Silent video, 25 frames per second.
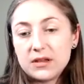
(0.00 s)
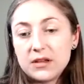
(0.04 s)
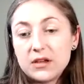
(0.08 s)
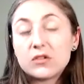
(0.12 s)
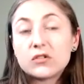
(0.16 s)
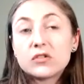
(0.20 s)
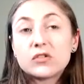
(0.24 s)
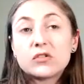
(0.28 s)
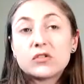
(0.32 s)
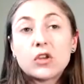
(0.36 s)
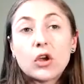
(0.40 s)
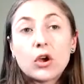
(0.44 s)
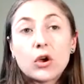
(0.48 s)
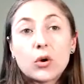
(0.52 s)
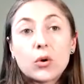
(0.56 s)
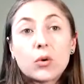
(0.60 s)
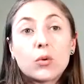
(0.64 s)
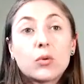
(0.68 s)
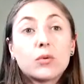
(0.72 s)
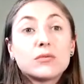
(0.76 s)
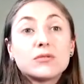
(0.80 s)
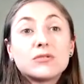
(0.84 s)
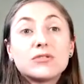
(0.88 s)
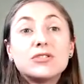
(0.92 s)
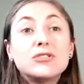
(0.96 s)

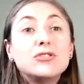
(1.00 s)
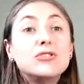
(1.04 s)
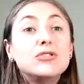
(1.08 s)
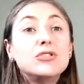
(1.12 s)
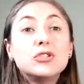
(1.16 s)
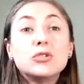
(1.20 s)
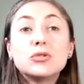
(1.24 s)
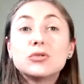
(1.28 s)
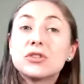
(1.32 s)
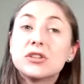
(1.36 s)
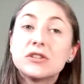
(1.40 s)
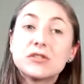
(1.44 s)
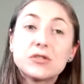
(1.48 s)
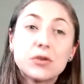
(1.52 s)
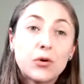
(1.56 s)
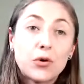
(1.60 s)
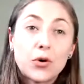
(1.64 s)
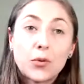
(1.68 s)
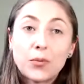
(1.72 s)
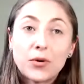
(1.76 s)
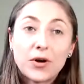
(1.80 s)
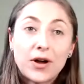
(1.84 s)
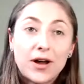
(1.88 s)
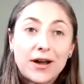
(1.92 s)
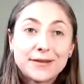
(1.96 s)
So to do this
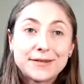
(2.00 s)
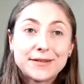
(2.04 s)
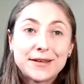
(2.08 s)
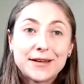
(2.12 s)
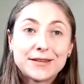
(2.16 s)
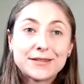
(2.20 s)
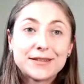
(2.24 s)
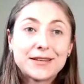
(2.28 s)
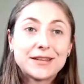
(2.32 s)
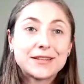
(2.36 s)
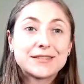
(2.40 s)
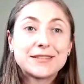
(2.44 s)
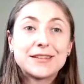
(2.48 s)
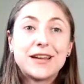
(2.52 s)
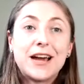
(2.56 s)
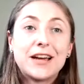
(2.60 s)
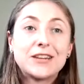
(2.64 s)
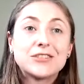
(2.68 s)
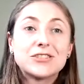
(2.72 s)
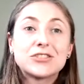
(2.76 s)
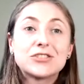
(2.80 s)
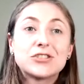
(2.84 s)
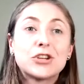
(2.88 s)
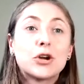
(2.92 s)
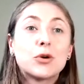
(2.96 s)
whole process, it's not
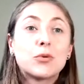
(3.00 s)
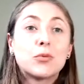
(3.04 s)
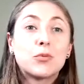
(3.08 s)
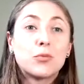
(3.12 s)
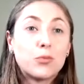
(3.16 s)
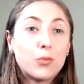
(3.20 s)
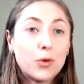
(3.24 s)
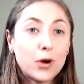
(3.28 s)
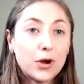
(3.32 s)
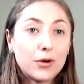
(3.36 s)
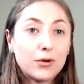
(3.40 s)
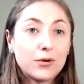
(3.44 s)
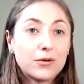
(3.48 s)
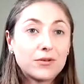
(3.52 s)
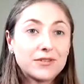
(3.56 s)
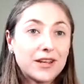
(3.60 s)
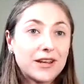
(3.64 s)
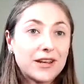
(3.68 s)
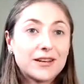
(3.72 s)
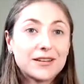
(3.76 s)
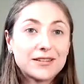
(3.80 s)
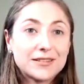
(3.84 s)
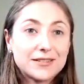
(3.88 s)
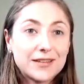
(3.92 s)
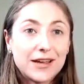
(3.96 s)
just a rogue
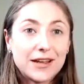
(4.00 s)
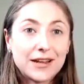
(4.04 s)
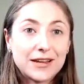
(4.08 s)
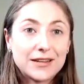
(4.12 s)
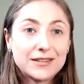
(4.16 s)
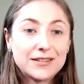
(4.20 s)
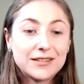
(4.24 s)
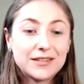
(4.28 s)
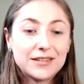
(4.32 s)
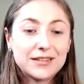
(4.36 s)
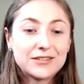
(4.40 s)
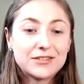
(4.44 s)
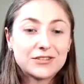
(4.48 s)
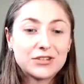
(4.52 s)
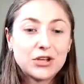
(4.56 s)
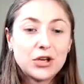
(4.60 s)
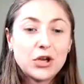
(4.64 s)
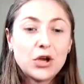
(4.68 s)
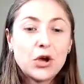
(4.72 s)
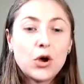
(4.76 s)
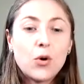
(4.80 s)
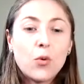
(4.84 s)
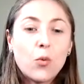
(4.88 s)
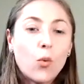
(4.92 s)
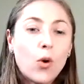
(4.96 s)
data scientist
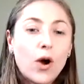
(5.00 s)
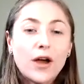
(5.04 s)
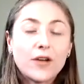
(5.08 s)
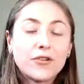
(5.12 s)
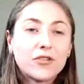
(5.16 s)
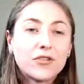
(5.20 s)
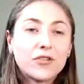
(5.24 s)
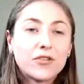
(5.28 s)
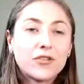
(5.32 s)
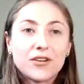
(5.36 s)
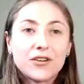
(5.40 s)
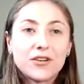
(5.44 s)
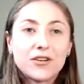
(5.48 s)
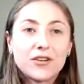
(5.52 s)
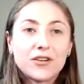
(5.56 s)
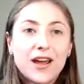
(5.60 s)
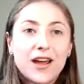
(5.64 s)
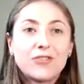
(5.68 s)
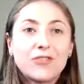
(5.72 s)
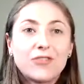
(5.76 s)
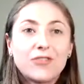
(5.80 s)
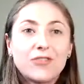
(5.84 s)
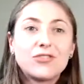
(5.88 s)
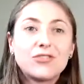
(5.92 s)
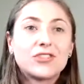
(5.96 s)
wandering
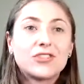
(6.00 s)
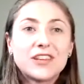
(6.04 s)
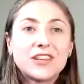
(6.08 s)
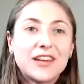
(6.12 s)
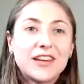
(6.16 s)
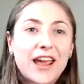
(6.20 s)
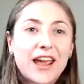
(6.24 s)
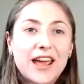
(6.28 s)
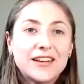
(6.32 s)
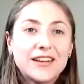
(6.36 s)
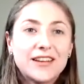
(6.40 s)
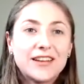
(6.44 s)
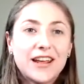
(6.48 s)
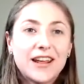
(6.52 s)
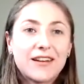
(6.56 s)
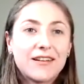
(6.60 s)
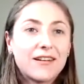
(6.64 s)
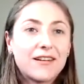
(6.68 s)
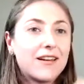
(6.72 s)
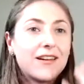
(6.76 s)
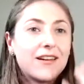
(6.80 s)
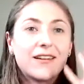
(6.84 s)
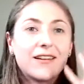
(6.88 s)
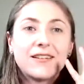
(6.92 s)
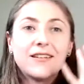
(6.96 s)
around looking at
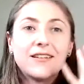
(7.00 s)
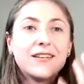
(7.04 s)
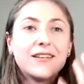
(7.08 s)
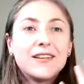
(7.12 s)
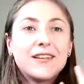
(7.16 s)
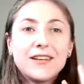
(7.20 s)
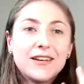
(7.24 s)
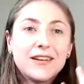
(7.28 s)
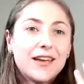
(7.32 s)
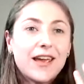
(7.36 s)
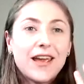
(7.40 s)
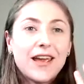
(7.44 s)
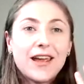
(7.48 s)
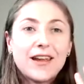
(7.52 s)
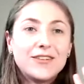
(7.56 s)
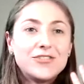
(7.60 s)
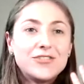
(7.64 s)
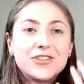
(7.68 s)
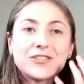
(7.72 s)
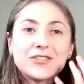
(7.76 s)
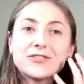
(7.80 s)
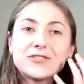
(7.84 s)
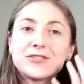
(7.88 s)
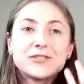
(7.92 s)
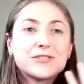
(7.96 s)
data and
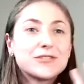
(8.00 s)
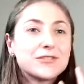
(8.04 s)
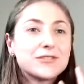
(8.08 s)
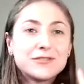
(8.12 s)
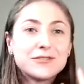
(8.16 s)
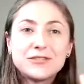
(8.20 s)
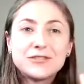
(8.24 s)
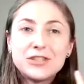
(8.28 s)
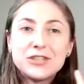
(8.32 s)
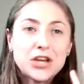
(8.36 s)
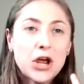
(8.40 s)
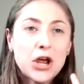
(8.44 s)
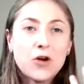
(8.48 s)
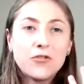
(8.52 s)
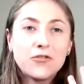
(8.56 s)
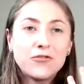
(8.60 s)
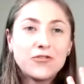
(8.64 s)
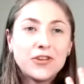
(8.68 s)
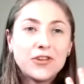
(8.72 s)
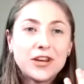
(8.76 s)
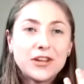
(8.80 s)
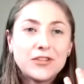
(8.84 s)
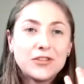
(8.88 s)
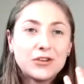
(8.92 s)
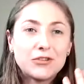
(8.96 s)
just, you know,
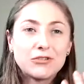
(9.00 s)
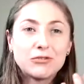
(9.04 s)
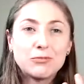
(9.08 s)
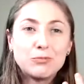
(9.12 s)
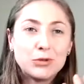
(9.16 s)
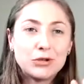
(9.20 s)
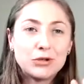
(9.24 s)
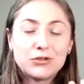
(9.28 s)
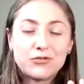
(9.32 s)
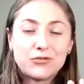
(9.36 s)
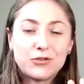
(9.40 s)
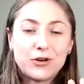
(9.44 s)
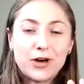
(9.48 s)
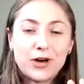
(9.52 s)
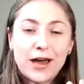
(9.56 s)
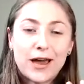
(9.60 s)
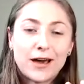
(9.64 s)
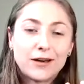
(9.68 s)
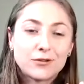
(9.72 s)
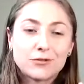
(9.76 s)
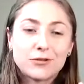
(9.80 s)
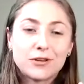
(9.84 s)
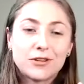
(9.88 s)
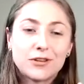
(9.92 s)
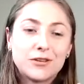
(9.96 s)
fitting those beautiful
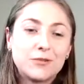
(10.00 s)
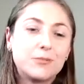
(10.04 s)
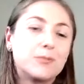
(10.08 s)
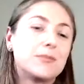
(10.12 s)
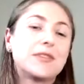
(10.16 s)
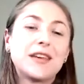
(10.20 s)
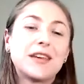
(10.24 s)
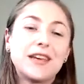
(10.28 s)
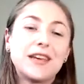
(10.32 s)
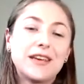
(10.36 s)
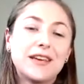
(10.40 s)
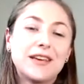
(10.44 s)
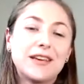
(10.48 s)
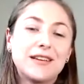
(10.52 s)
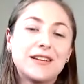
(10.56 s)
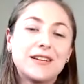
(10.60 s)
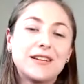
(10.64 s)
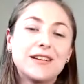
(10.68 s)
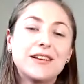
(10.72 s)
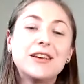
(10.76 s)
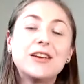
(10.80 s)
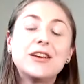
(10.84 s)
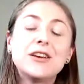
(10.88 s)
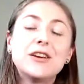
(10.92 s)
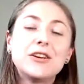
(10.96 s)
algorithms in.
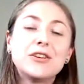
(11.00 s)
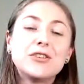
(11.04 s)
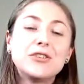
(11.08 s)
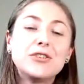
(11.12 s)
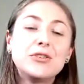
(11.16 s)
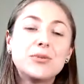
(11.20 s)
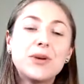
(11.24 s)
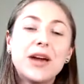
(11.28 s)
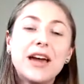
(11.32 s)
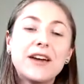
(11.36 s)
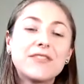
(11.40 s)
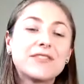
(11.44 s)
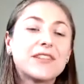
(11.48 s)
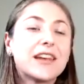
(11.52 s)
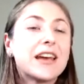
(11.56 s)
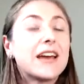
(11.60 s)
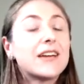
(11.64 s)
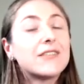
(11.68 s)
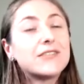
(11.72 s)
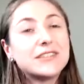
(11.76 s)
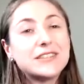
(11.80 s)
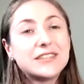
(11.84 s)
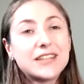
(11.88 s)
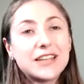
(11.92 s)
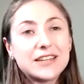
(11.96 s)
You have to have
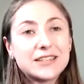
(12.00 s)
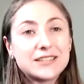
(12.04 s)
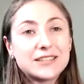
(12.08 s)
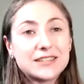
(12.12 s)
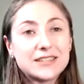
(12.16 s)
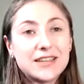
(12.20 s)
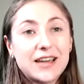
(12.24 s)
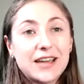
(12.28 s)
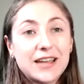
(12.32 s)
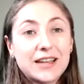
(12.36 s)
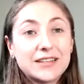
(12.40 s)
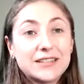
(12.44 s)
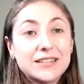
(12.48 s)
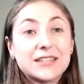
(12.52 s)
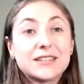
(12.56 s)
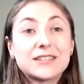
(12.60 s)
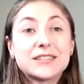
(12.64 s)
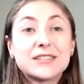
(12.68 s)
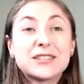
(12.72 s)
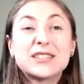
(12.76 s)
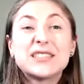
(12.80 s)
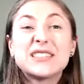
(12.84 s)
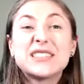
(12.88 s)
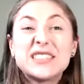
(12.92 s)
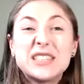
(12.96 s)
a data
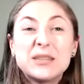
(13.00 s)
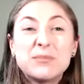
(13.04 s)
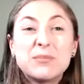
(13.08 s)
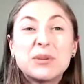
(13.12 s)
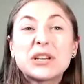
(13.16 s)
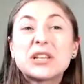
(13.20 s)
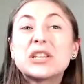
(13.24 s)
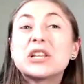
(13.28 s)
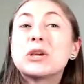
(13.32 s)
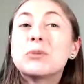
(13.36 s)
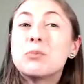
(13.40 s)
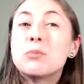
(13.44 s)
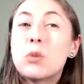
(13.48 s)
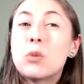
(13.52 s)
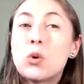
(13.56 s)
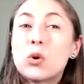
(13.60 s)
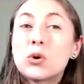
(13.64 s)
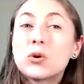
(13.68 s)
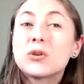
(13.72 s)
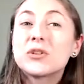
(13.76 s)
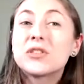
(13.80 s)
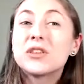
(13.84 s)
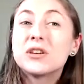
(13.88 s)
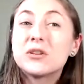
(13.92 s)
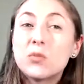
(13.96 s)
scientist, typically
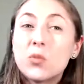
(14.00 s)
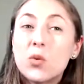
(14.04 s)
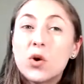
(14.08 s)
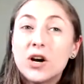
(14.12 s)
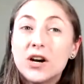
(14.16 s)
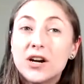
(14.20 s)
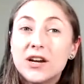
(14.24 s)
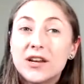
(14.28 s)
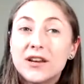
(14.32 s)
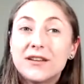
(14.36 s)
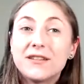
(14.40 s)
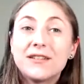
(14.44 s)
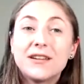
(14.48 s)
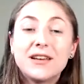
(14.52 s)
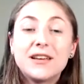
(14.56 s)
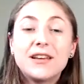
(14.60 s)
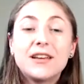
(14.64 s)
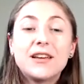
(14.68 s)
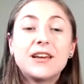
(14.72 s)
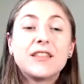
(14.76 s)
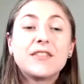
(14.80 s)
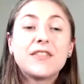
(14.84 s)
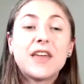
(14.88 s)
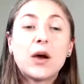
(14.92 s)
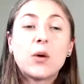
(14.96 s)
more than one,
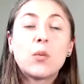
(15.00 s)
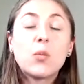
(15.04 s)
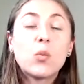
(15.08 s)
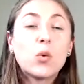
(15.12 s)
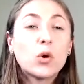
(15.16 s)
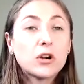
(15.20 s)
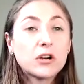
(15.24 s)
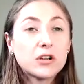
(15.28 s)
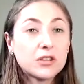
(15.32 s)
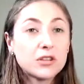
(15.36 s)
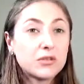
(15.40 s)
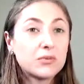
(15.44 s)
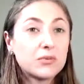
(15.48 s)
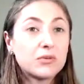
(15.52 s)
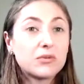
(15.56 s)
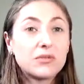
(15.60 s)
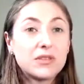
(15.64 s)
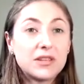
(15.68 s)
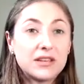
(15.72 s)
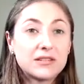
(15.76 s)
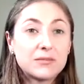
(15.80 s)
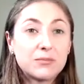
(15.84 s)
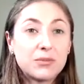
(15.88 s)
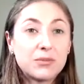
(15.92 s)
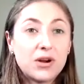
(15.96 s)
that work through
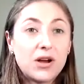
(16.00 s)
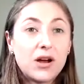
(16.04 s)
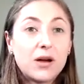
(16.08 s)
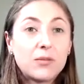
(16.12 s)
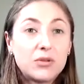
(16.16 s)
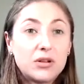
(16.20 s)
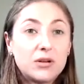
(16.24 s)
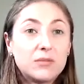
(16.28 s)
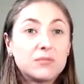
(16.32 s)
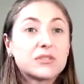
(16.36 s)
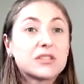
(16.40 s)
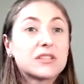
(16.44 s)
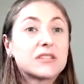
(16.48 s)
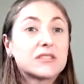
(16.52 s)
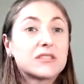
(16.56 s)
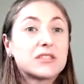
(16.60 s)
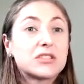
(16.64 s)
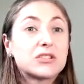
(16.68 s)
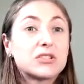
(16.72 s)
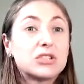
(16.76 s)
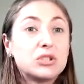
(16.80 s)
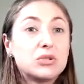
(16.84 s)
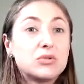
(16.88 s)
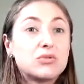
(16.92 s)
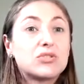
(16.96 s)
these problems because they're
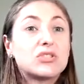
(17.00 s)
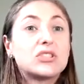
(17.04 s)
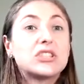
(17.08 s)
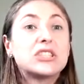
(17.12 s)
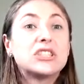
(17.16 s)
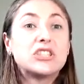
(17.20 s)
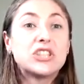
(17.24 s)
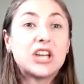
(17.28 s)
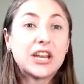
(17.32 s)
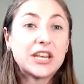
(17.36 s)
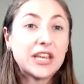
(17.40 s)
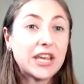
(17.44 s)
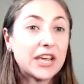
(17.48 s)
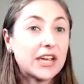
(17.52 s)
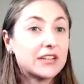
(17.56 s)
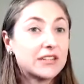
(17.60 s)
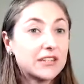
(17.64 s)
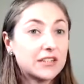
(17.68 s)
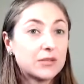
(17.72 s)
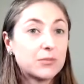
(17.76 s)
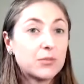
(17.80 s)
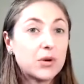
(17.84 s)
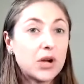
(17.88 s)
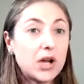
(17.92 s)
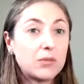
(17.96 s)
usually
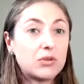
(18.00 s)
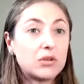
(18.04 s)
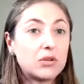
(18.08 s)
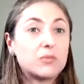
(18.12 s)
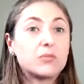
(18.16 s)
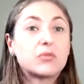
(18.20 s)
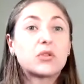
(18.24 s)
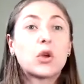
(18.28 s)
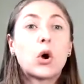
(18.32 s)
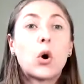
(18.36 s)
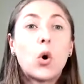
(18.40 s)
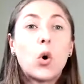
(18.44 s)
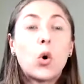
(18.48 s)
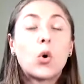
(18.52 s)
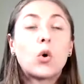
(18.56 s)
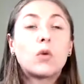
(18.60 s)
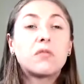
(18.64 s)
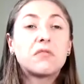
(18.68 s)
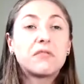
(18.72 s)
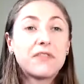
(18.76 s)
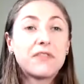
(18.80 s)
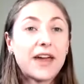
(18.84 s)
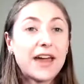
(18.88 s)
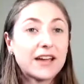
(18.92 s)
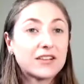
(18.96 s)
gigantic problems, a whole
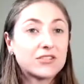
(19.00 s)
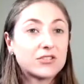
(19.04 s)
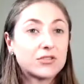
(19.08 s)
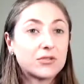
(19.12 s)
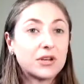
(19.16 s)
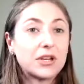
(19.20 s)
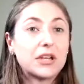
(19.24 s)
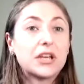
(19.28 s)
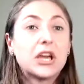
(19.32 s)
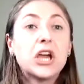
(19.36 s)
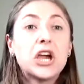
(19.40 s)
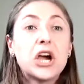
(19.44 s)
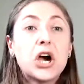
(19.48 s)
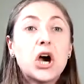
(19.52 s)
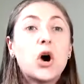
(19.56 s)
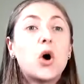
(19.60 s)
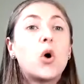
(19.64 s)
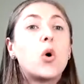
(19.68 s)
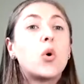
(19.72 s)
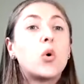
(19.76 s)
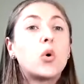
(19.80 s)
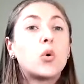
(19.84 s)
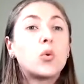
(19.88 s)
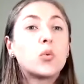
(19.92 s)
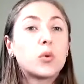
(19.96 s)
factory, a
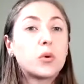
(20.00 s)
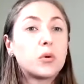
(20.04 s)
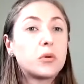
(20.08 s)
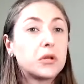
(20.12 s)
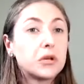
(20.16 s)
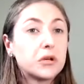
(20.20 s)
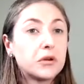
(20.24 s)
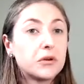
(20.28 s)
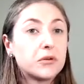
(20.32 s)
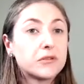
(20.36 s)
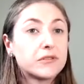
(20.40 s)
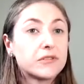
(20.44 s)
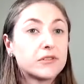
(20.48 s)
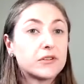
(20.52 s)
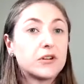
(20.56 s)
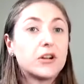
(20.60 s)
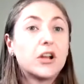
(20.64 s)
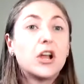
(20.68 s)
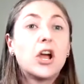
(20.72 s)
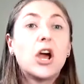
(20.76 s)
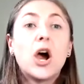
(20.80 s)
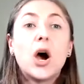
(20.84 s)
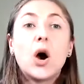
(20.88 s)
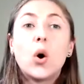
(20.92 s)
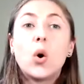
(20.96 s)
whole roller coaster,
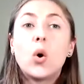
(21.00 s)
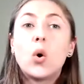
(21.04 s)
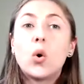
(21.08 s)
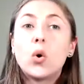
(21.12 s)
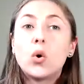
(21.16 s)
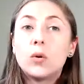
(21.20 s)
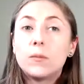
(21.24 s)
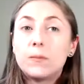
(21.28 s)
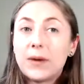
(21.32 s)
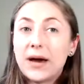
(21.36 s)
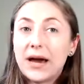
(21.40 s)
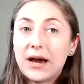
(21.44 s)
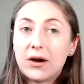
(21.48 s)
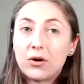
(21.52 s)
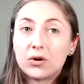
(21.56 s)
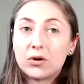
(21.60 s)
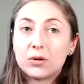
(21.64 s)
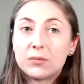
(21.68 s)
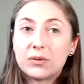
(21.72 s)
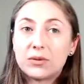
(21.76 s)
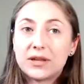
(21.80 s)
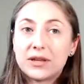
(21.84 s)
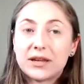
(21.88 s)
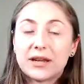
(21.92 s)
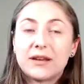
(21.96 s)
a whole power
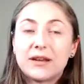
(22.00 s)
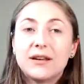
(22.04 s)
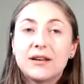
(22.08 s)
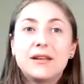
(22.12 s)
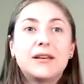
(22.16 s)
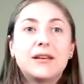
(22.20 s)
plant,